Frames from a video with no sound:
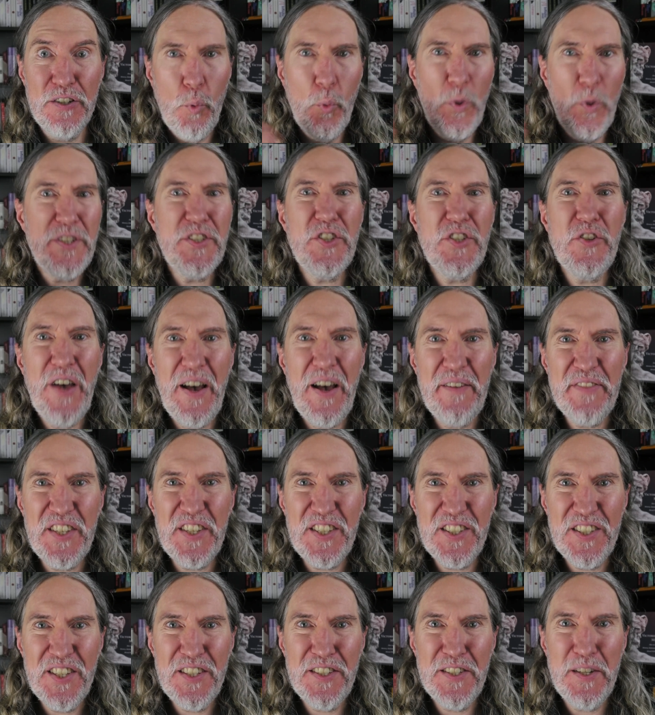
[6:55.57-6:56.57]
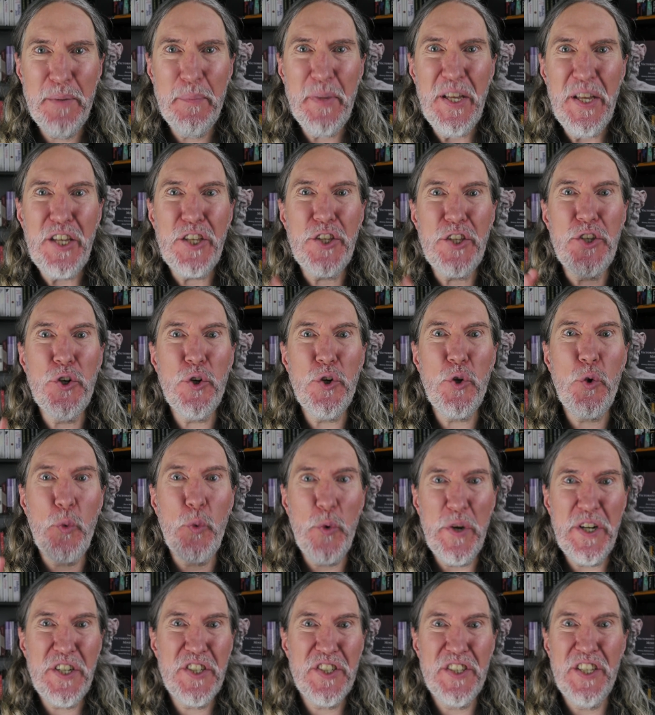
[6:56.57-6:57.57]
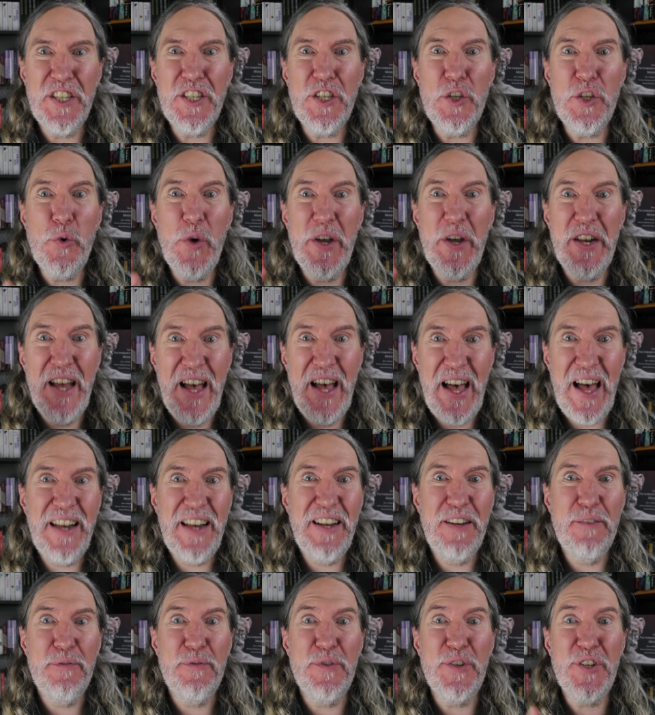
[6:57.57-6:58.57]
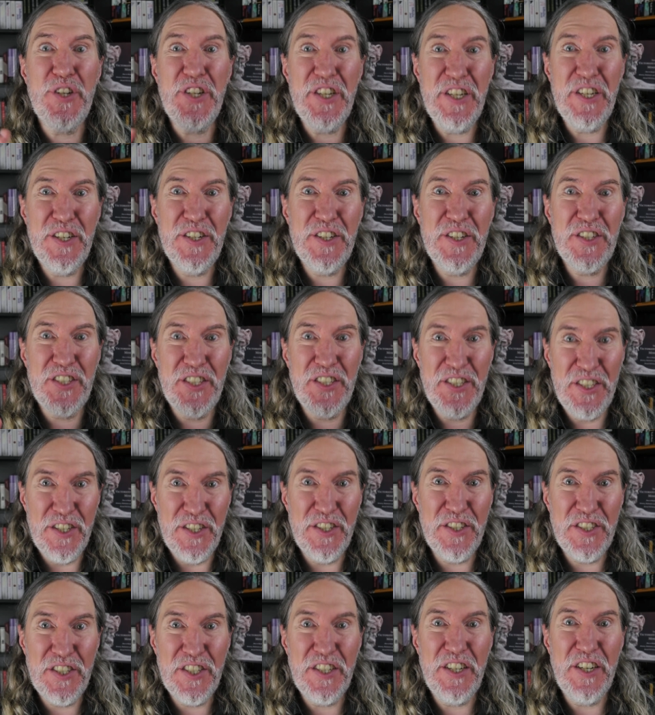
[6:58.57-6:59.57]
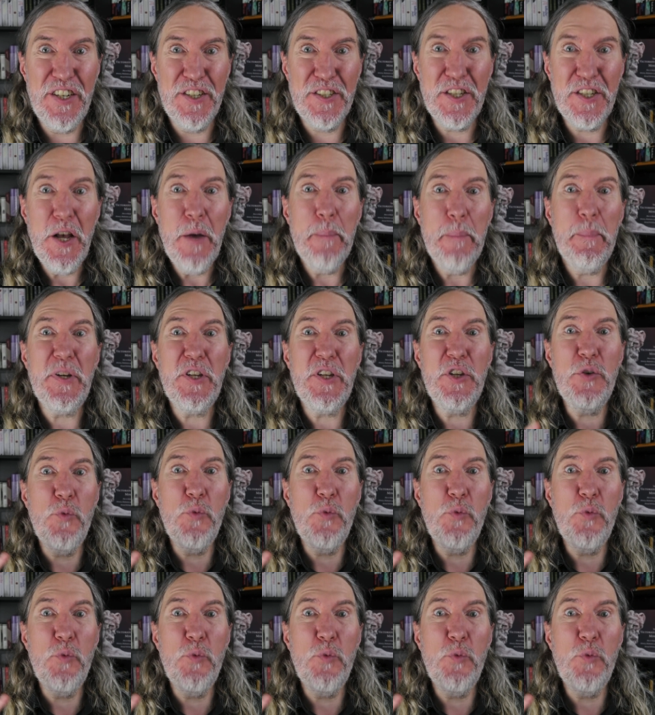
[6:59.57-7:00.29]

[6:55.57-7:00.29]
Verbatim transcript: Once you have this system, you'll wish that you had had it for years and years and years, but you